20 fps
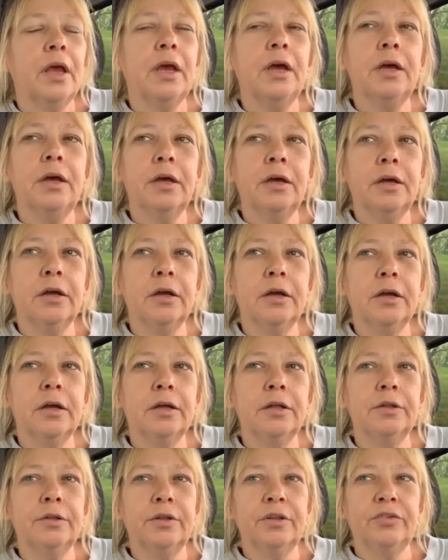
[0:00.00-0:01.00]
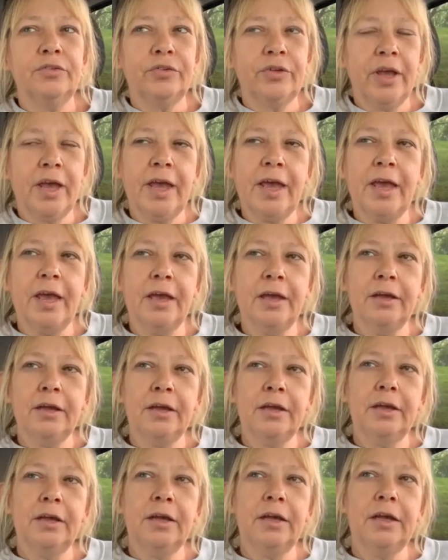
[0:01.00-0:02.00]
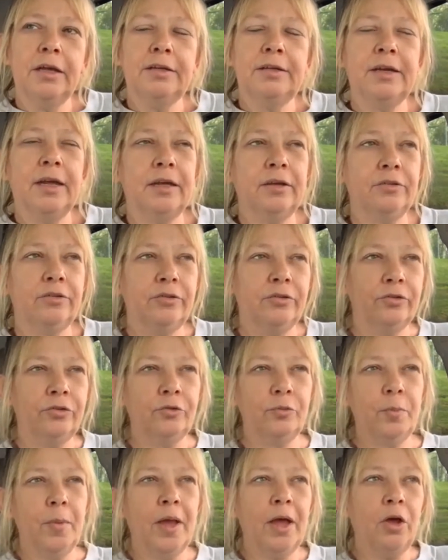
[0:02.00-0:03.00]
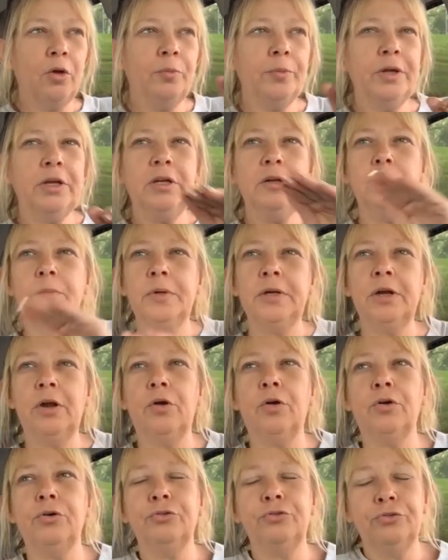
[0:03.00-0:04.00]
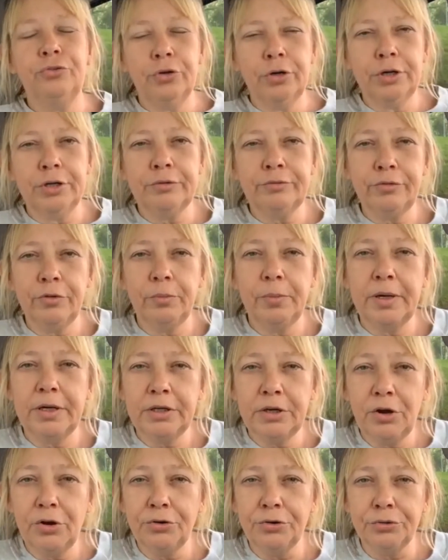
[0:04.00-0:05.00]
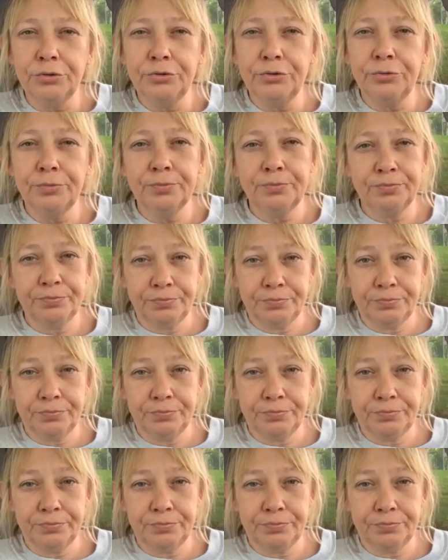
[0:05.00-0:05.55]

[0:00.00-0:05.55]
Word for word: uh, this guy he takes the small, medium, and large drink from McDonald's.